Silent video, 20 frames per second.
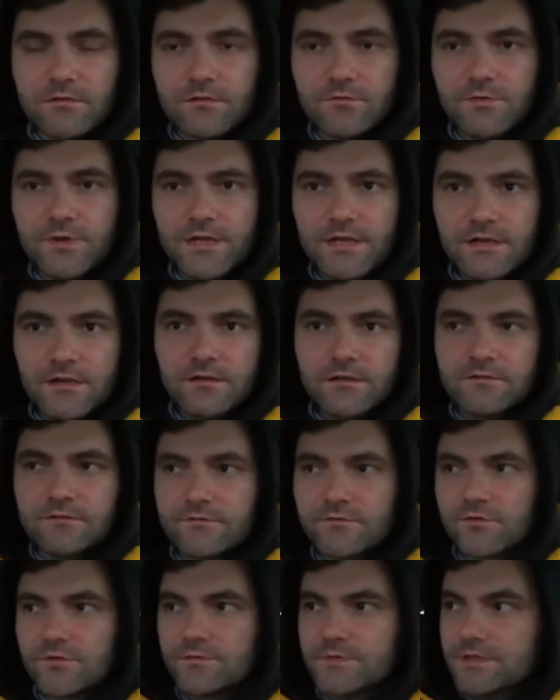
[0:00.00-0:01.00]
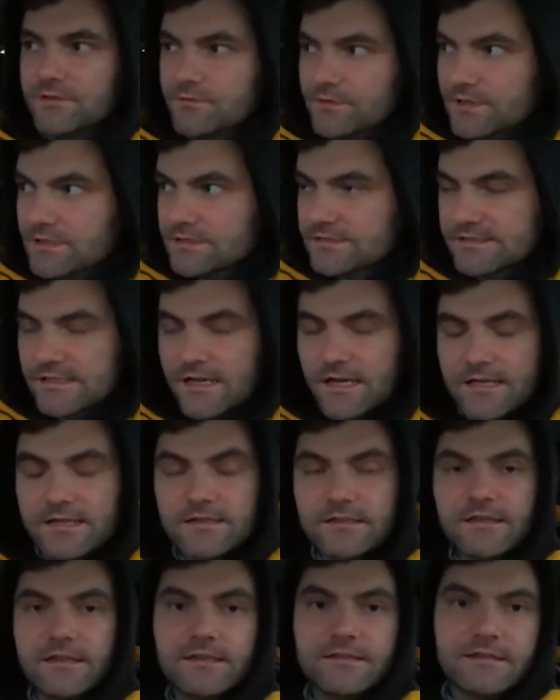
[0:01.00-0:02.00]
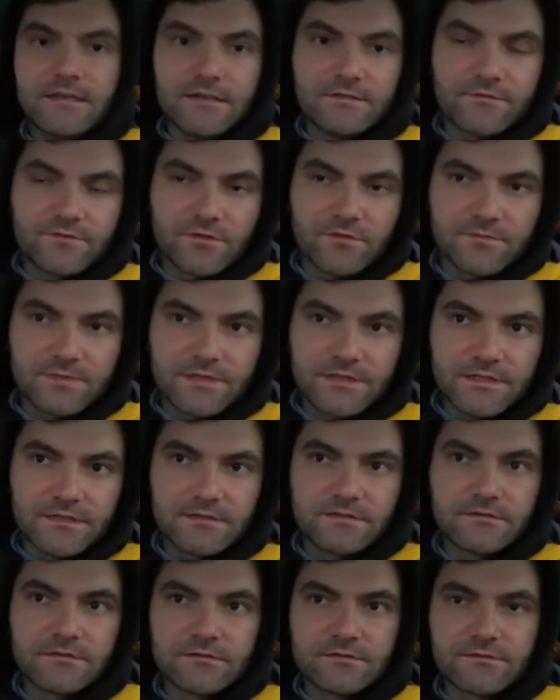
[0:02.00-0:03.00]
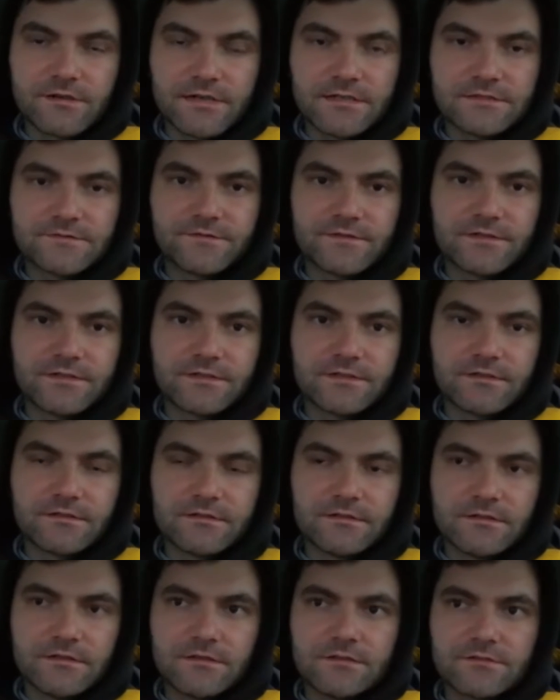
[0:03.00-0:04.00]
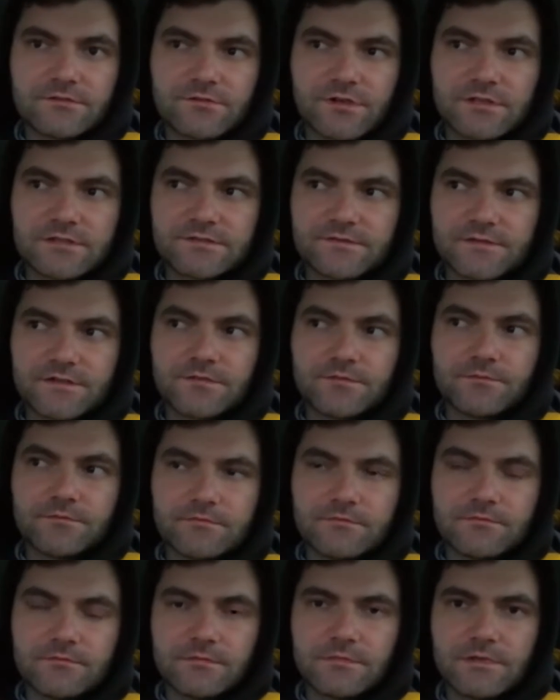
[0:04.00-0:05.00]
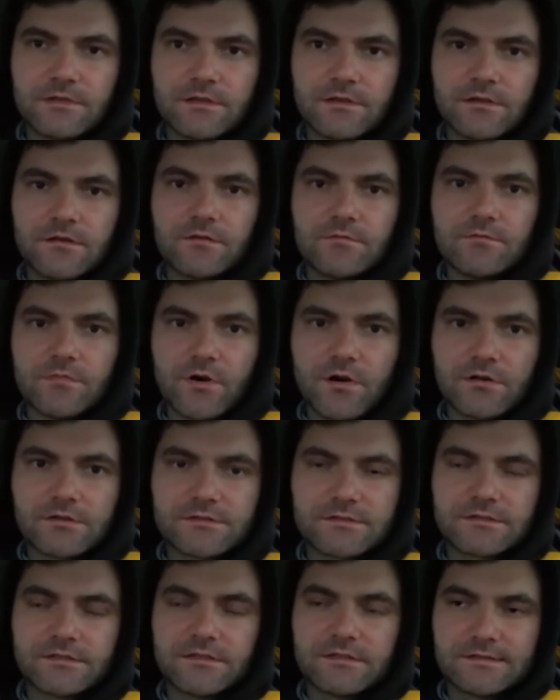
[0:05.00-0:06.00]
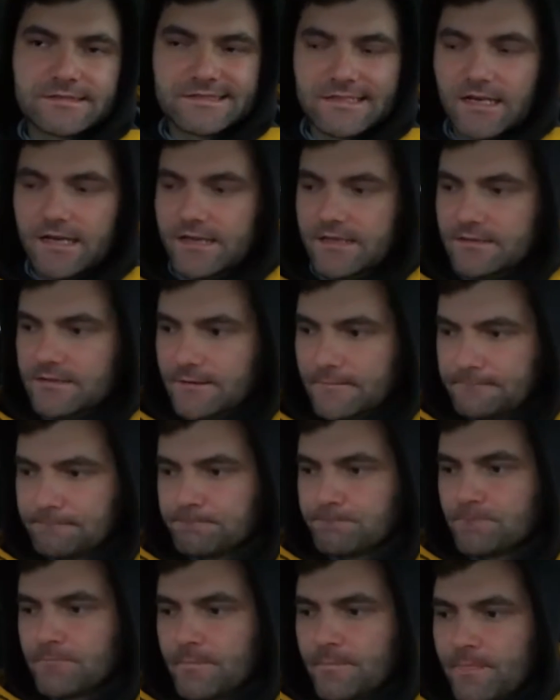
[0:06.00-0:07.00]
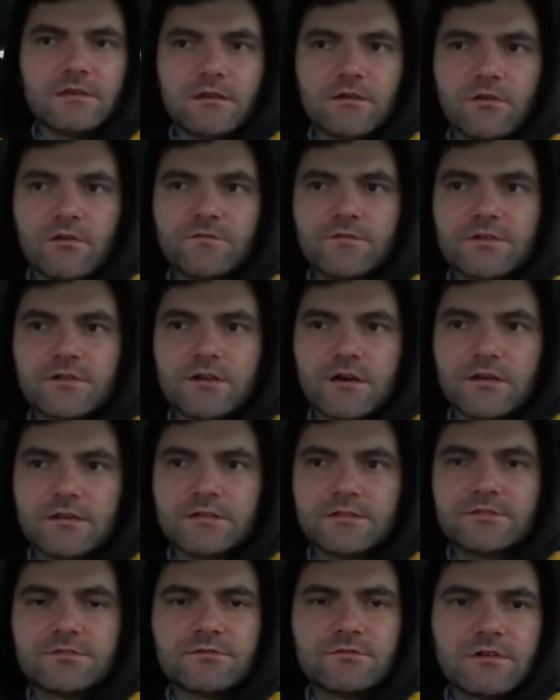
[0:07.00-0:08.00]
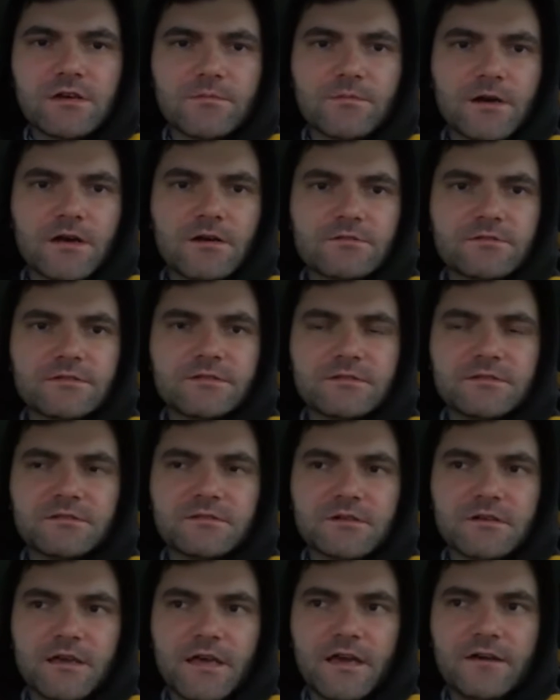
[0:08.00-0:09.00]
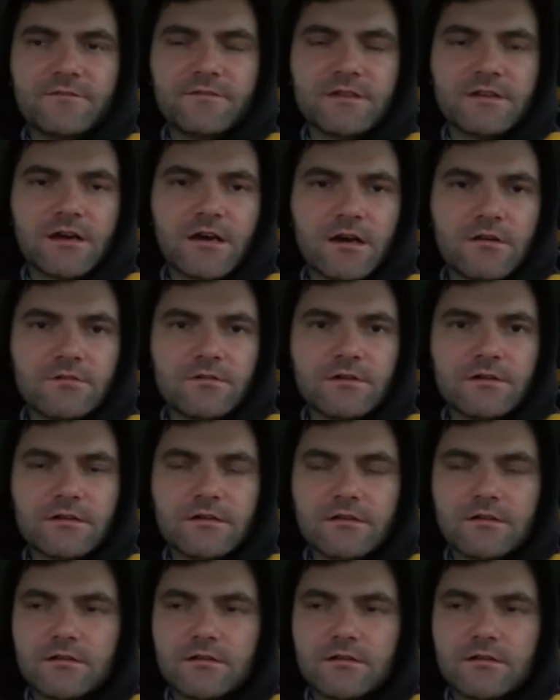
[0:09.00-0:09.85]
wheel side, and then from the transfer box side. Overall it took about half an hour